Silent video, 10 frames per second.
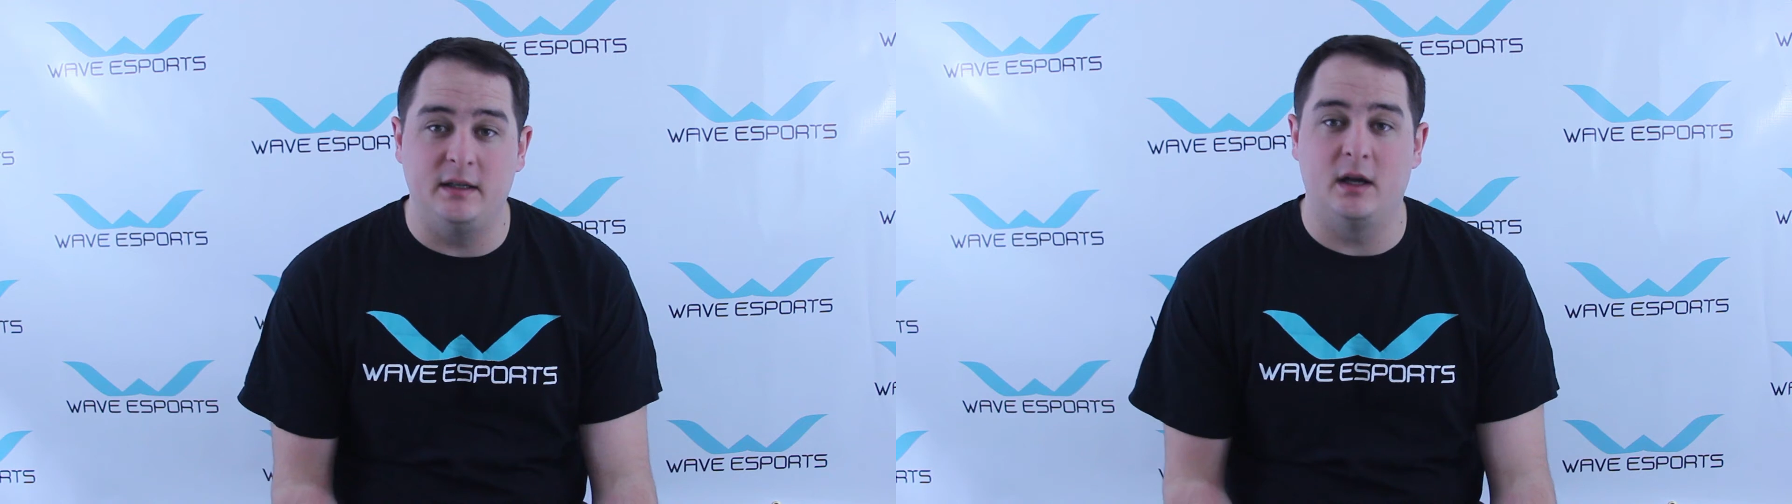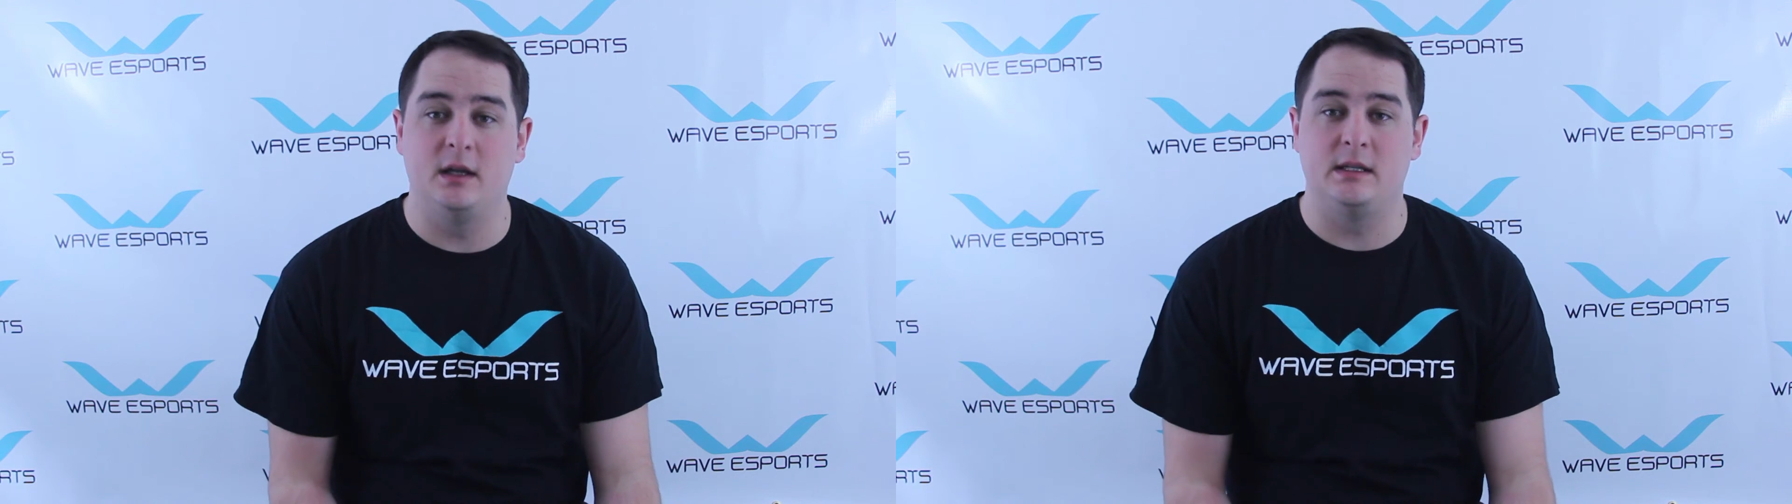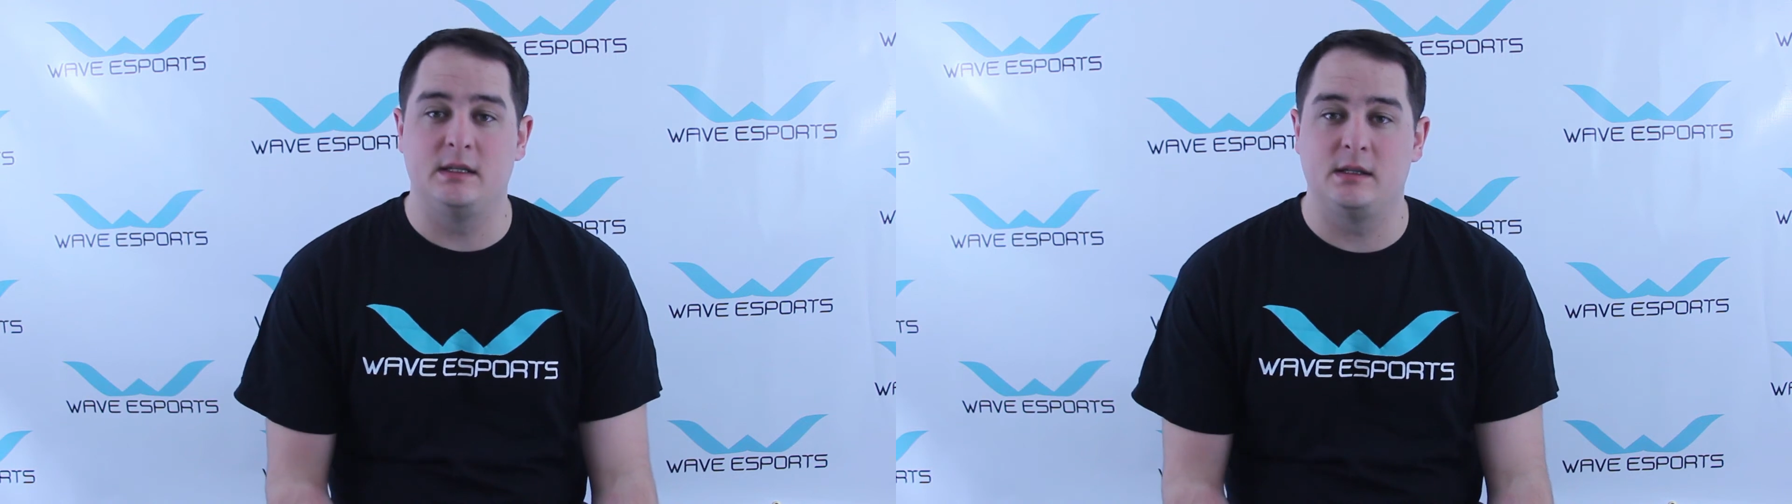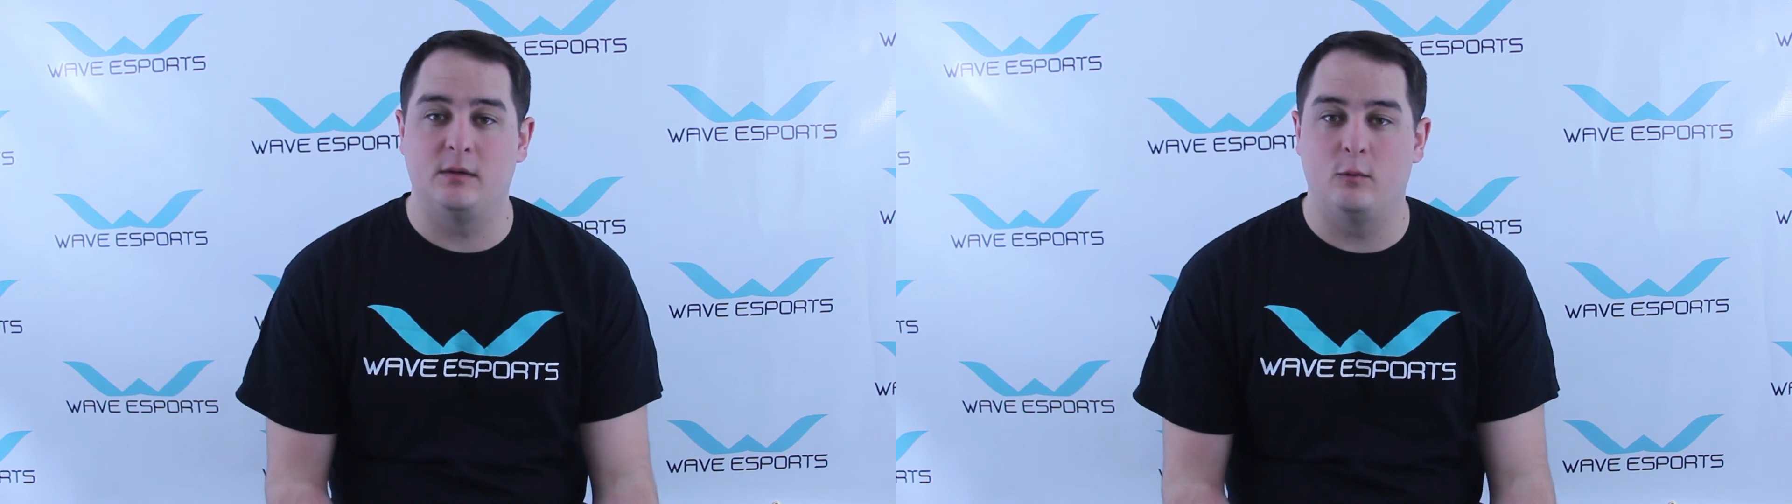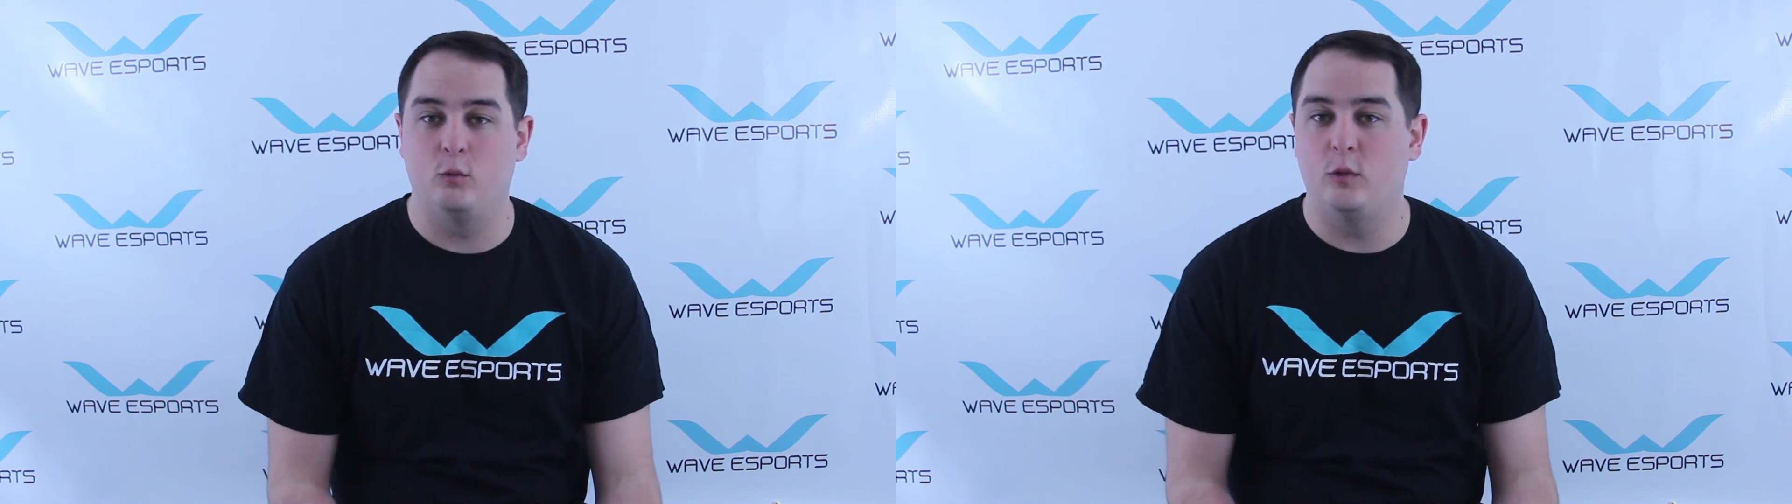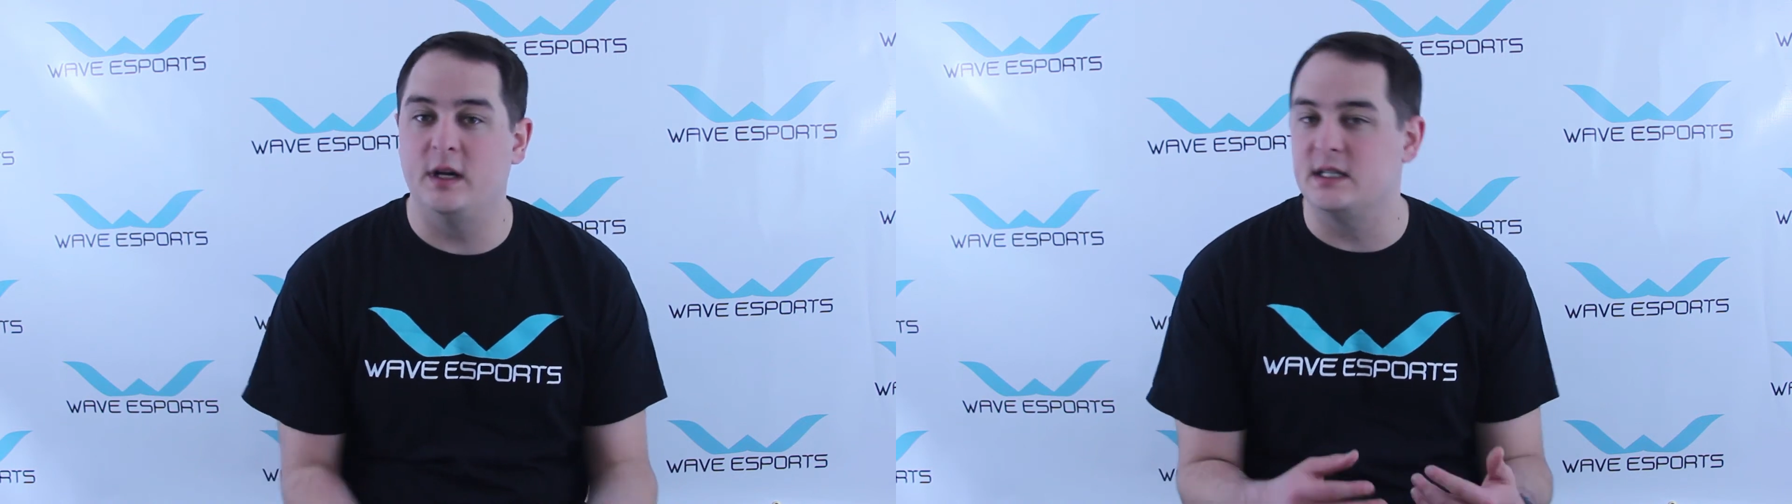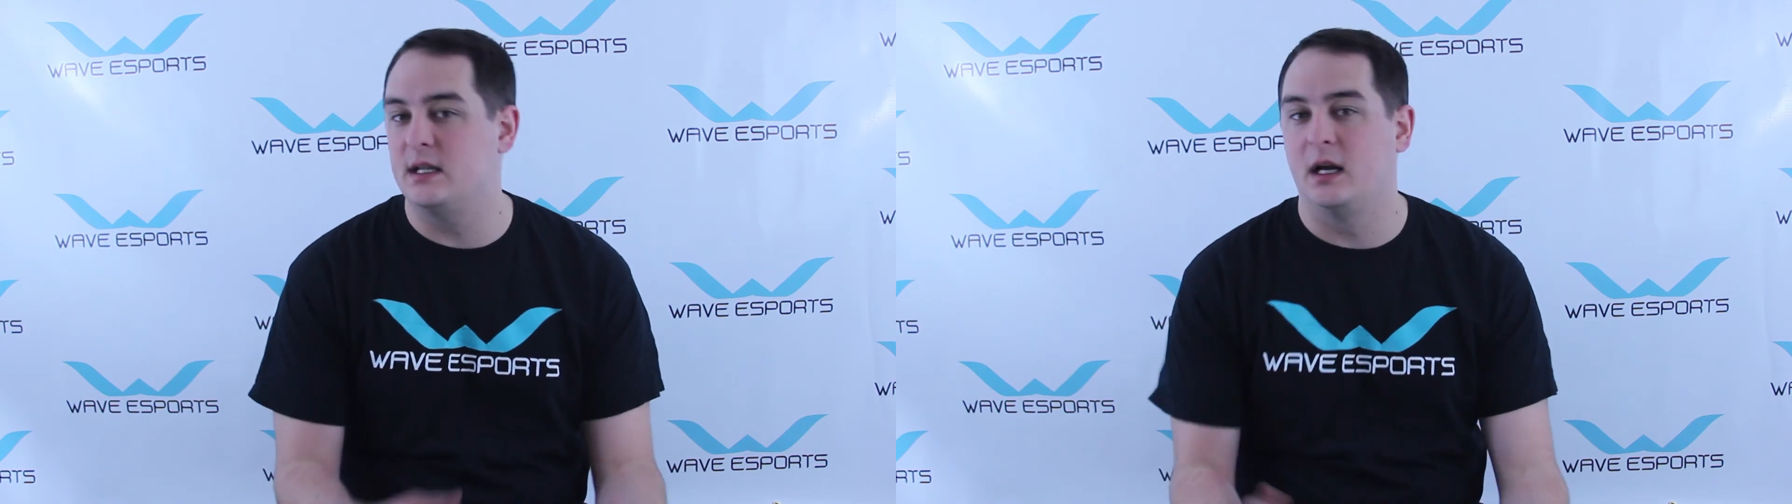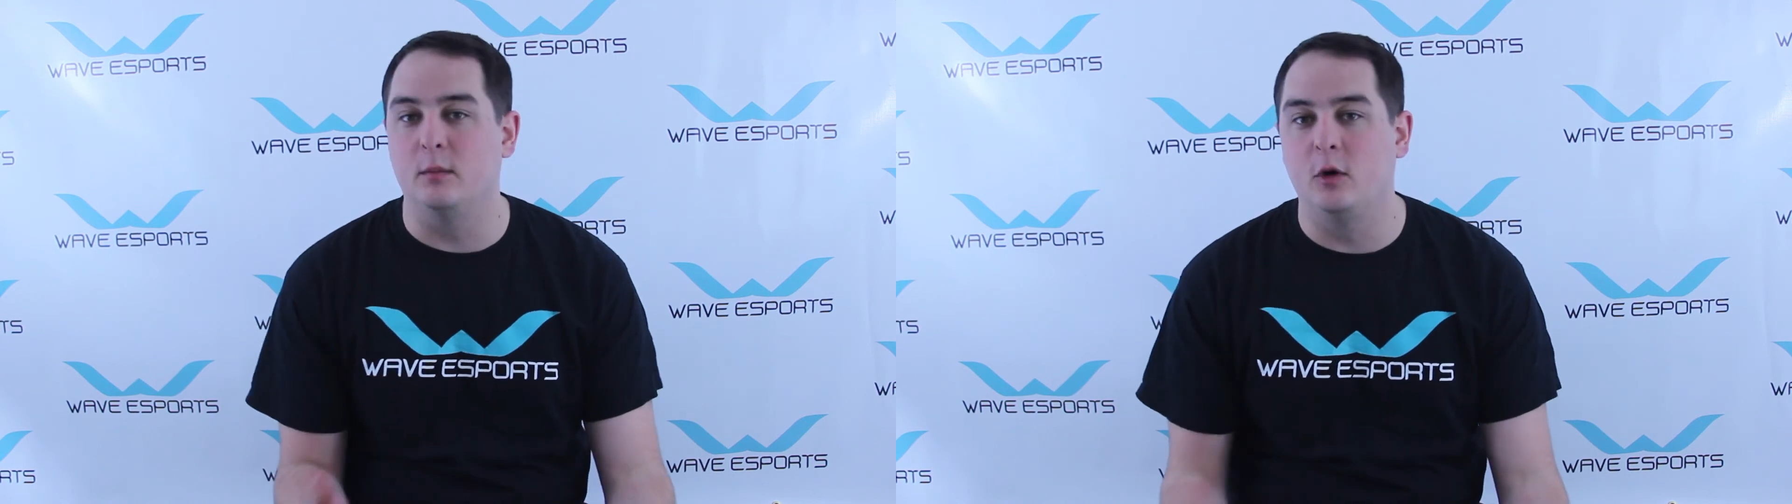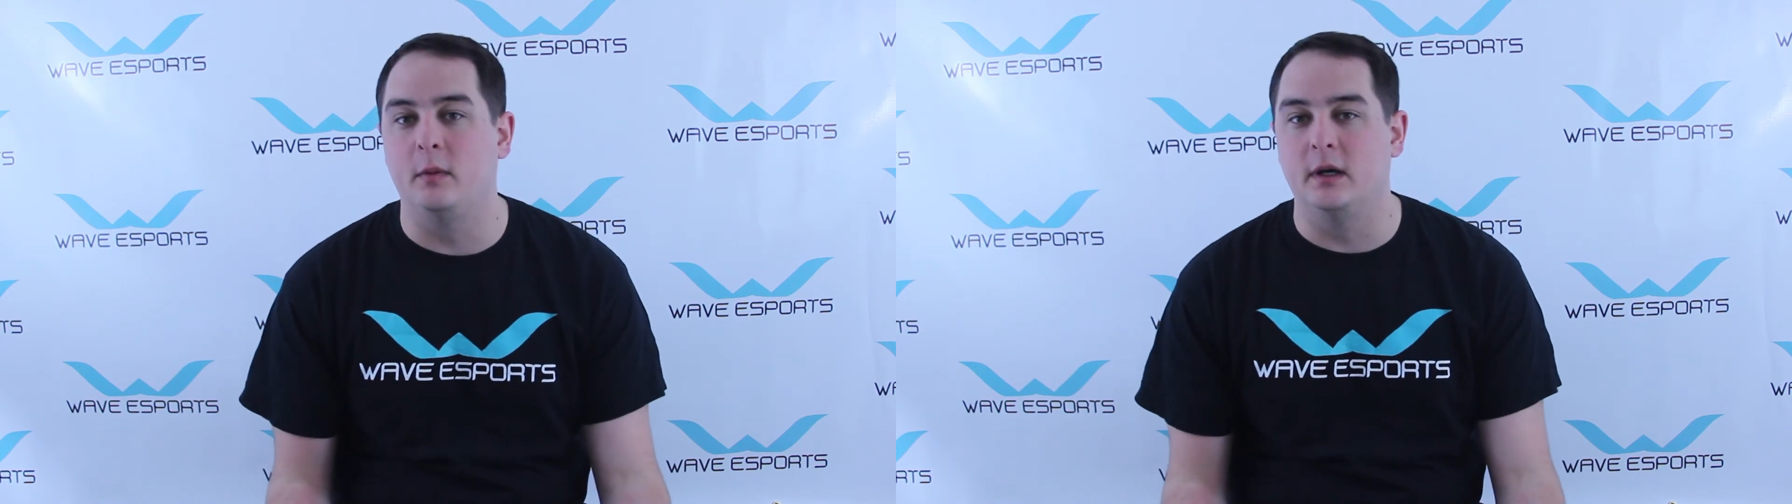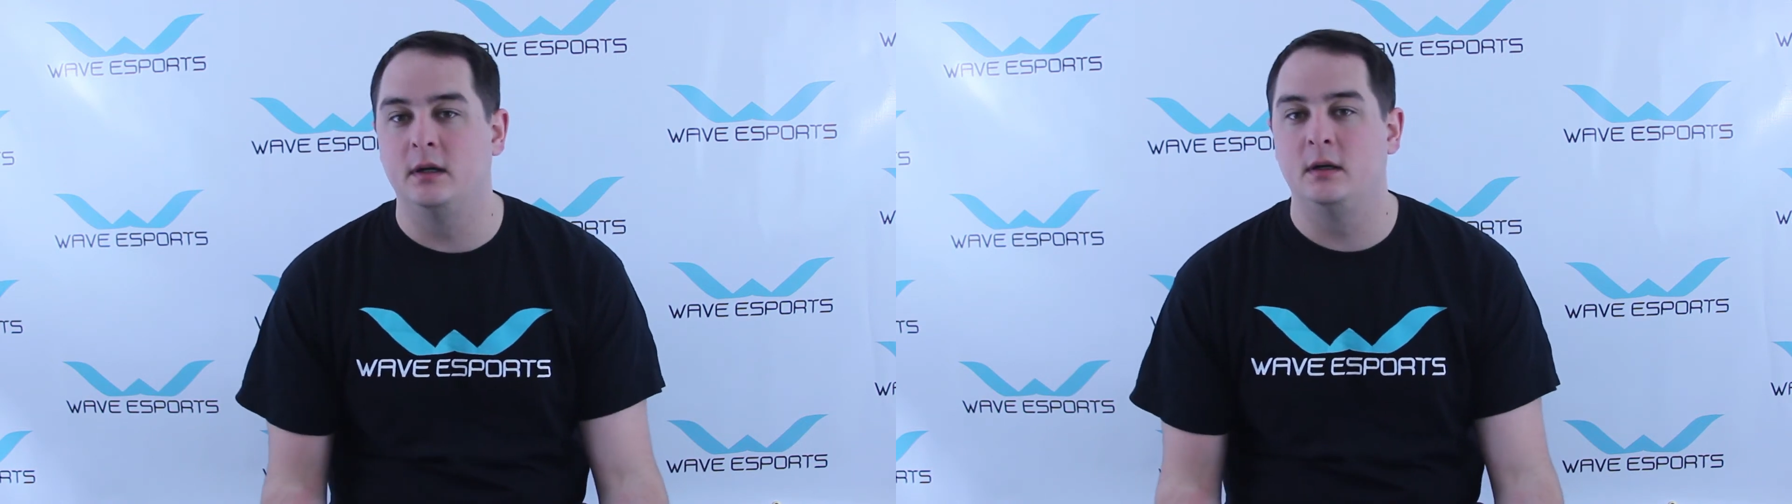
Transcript: does when it's not a MOBA.